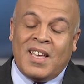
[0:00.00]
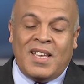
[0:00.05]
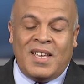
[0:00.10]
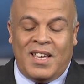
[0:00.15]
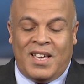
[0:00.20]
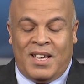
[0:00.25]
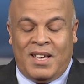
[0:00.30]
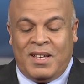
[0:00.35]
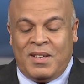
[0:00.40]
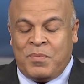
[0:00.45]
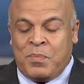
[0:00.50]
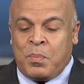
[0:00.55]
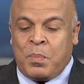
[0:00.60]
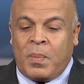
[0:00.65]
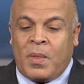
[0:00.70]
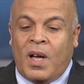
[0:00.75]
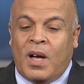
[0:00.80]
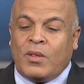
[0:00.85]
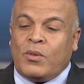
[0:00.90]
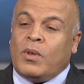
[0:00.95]
Yeah.
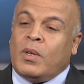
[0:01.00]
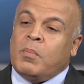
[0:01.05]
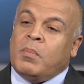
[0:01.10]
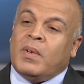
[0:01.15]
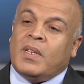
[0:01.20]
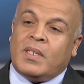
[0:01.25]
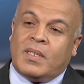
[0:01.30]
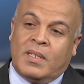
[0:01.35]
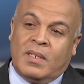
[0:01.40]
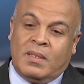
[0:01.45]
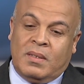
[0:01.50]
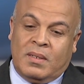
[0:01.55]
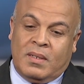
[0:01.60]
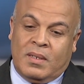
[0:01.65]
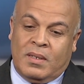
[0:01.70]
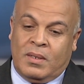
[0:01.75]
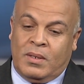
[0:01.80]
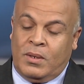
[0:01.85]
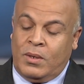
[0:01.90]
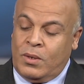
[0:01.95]
I told him, listen,
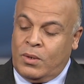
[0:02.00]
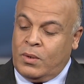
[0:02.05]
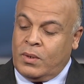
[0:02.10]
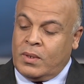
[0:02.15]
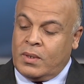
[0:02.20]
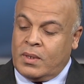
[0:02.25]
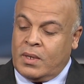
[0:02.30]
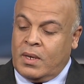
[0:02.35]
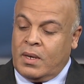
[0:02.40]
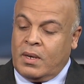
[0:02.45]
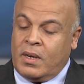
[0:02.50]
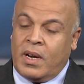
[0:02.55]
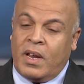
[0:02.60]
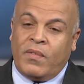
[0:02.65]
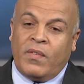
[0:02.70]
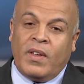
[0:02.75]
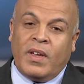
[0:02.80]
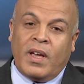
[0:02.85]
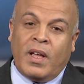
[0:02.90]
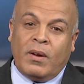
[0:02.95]
do you use a
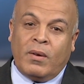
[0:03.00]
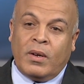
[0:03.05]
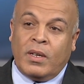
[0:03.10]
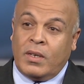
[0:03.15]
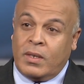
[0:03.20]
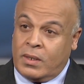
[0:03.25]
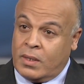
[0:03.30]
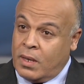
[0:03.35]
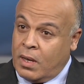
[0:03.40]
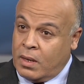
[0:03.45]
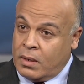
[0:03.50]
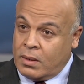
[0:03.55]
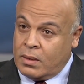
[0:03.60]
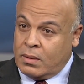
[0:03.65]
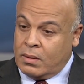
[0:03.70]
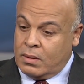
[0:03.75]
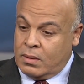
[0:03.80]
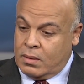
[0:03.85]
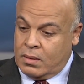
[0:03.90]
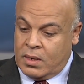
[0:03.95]
graphing calculator? He says,
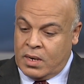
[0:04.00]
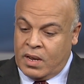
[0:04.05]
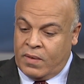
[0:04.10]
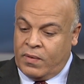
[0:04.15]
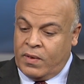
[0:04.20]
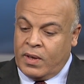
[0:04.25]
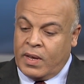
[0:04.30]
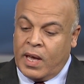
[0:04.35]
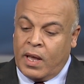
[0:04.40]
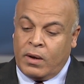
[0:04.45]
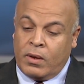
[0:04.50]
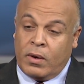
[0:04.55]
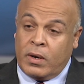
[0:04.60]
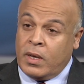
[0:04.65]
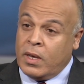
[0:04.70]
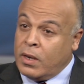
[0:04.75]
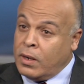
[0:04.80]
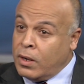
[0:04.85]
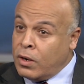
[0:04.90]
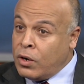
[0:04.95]
graphing calculator.
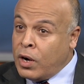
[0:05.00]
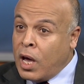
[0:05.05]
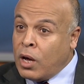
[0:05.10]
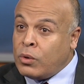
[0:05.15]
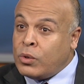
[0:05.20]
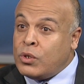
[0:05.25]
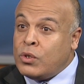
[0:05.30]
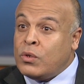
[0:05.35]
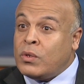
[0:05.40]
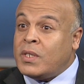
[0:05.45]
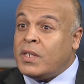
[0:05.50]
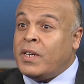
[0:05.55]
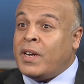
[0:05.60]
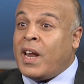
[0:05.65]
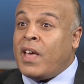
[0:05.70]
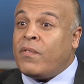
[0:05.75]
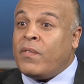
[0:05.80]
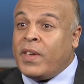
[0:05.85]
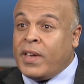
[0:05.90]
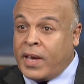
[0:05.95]
He learned how to use a
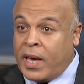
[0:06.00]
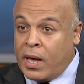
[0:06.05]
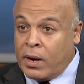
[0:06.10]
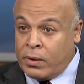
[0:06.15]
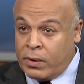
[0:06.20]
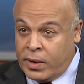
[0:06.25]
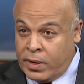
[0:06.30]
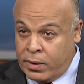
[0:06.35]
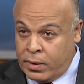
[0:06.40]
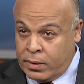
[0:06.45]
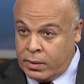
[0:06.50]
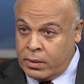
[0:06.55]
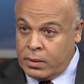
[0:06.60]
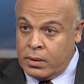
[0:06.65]
graphing calculator.